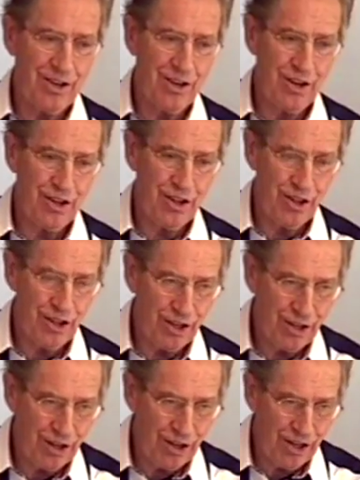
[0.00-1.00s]
the
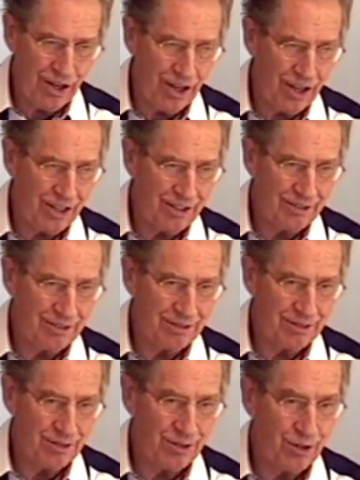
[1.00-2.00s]
law.
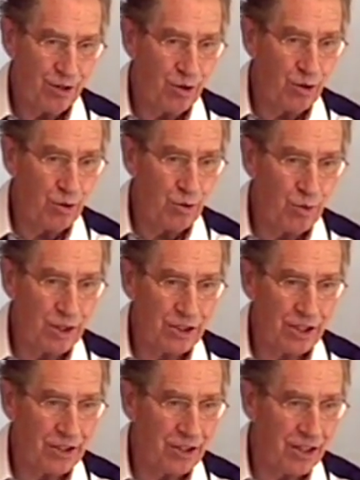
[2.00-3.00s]
Who was under
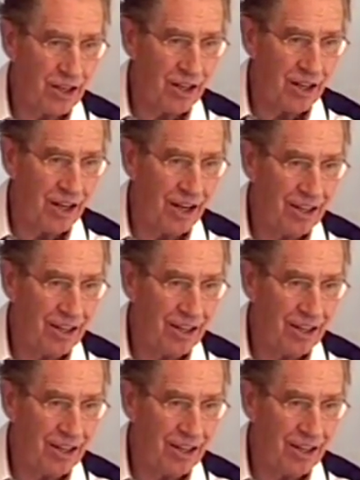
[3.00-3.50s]
the law?